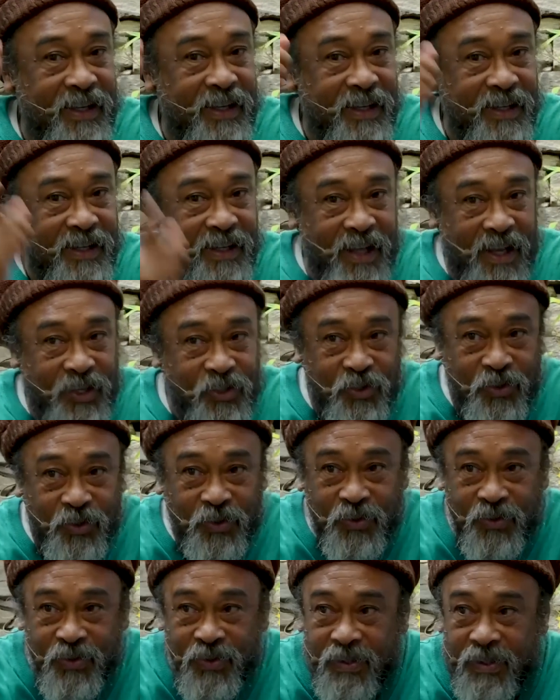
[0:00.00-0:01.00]
Not
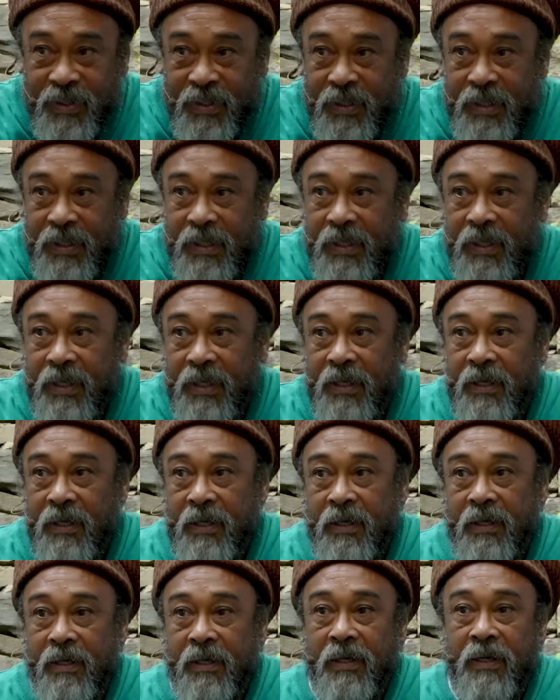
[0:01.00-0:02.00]
you.
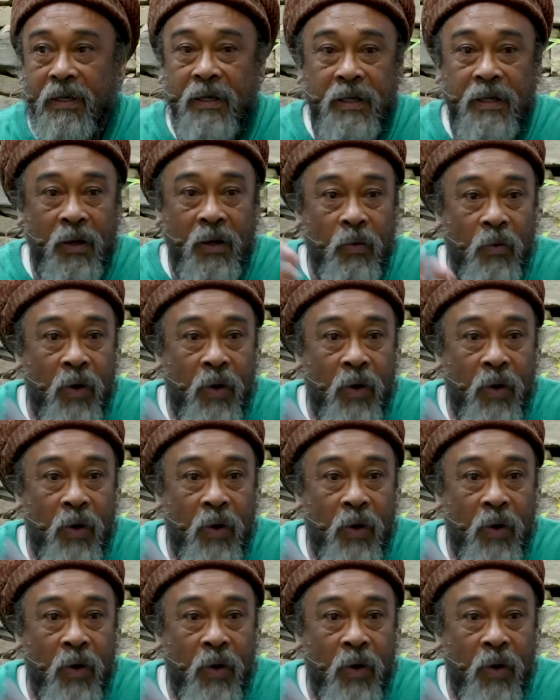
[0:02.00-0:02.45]
The